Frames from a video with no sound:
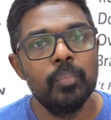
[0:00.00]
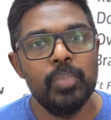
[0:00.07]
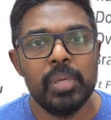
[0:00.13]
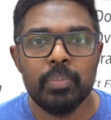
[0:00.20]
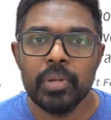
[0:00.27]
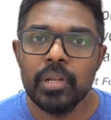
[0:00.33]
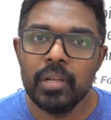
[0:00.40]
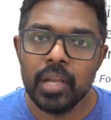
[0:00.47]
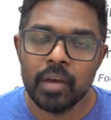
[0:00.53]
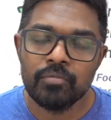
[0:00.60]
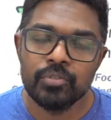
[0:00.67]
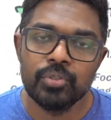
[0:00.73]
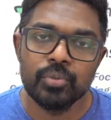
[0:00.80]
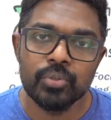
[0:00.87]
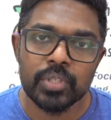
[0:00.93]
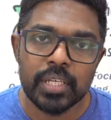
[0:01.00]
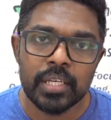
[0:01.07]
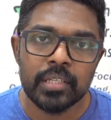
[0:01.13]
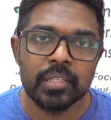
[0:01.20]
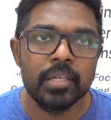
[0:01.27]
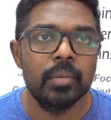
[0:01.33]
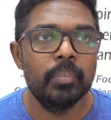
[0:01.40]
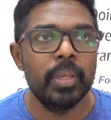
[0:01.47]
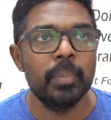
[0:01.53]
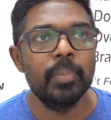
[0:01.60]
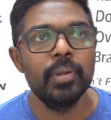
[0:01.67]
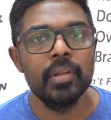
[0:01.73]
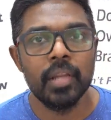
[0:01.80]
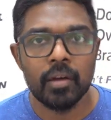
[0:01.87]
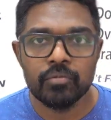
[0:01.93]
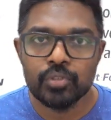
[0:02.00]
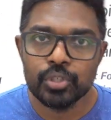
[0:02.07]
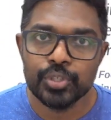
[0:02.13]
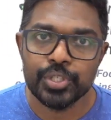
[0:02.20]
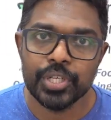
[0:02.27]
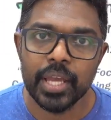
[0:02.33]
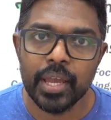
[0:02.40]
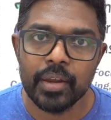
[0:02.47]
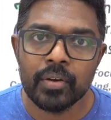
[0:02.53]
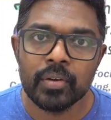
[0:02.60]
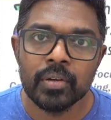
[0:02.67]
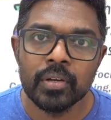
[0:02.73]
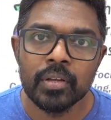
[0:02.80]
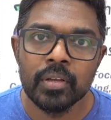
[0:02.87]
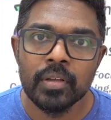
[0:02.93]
people love to read, people love to share.